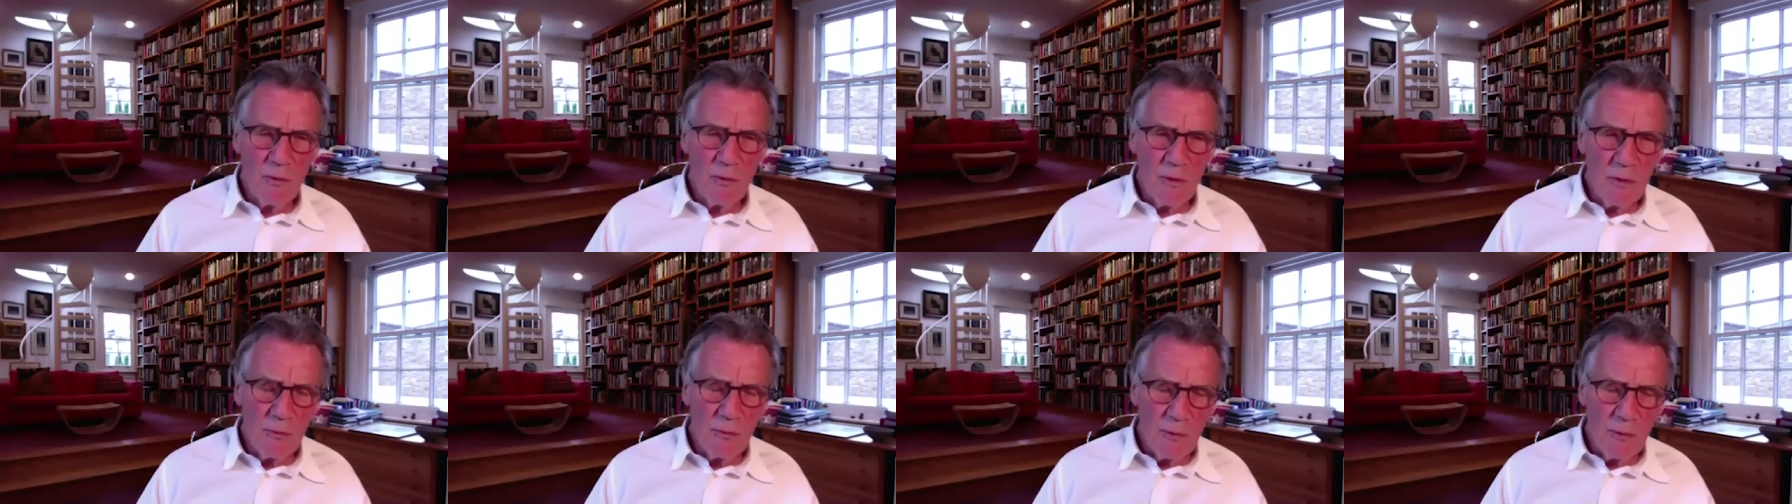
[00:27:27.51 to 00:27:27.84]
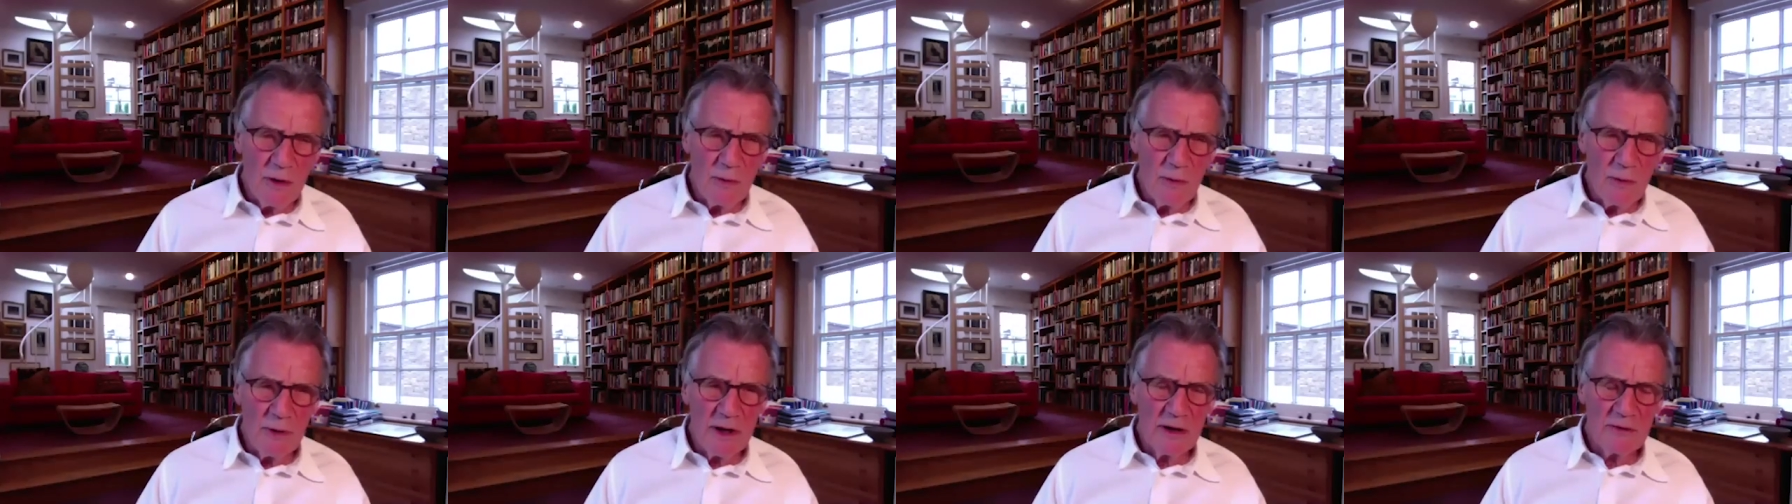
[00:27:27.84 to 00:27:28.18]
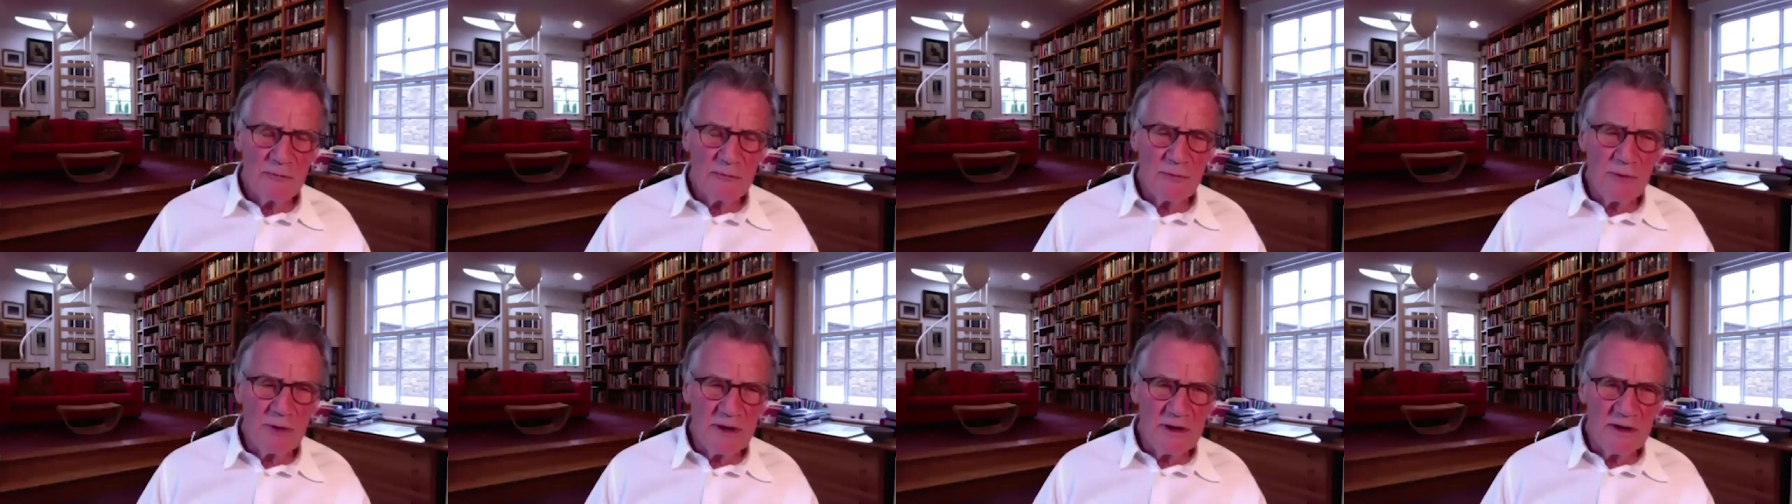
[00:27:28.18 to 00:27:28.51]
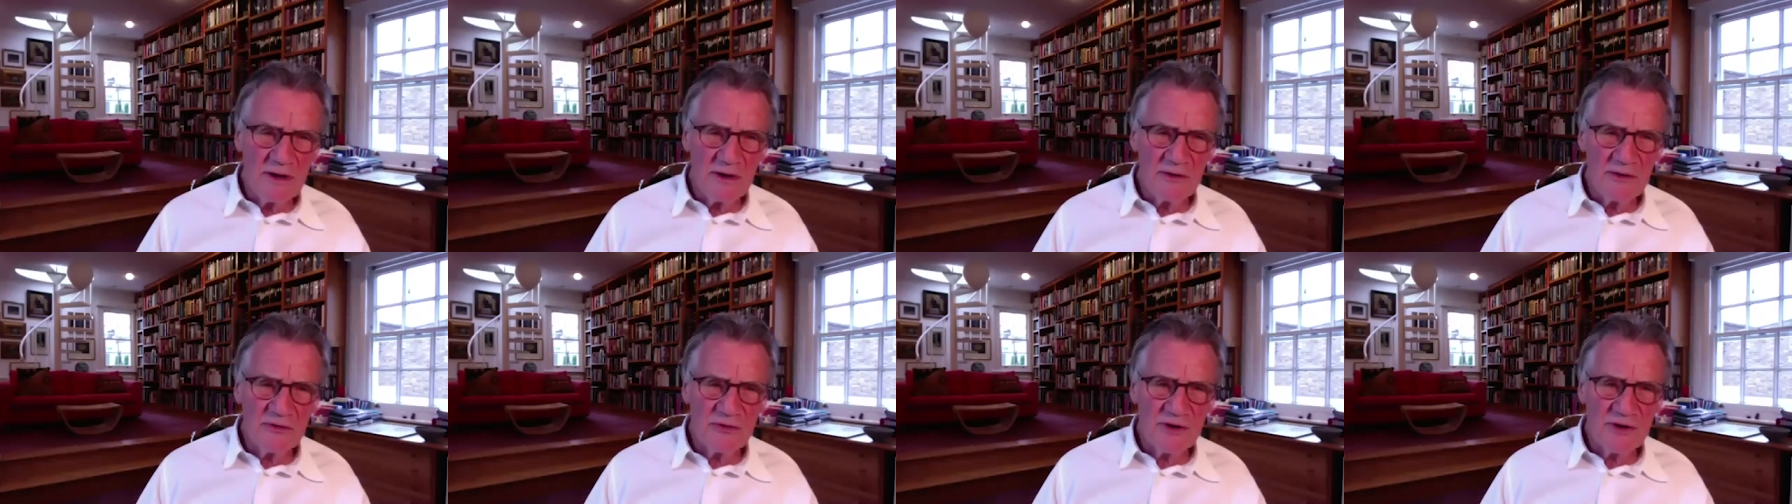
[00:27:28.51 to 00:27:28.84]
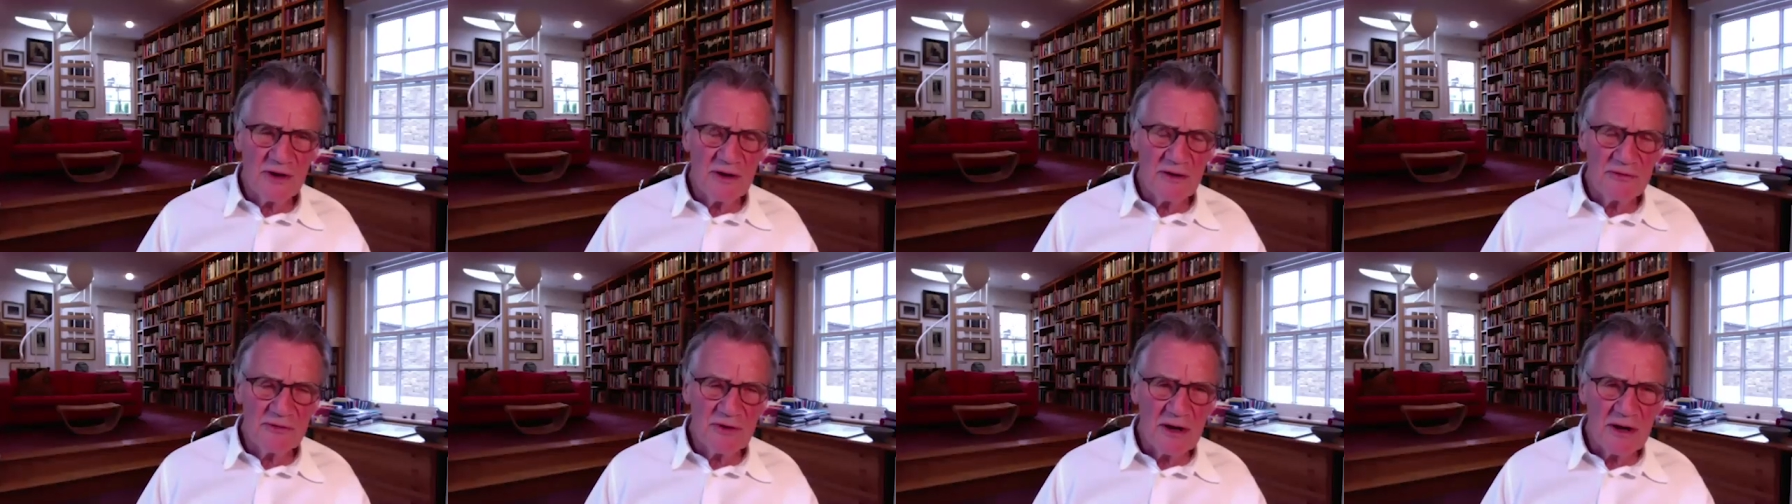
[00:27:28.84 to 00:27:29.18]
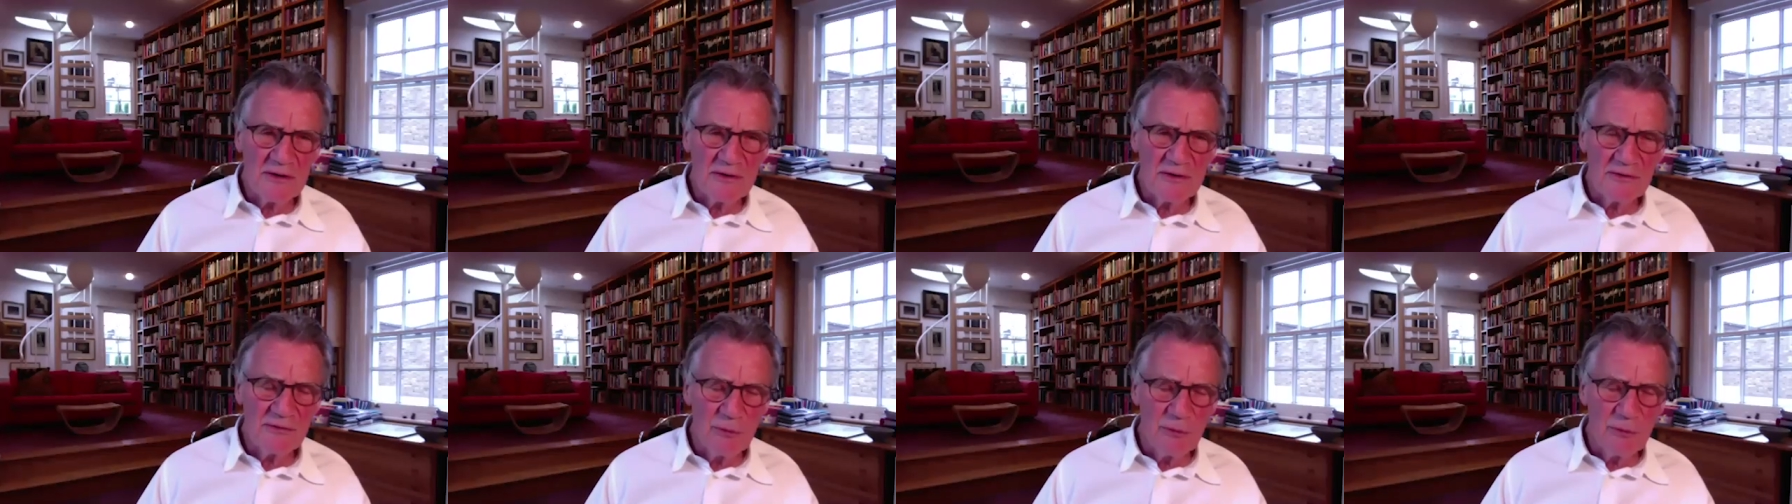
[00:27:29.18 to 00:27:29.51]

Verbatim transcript: we had written ourselves out of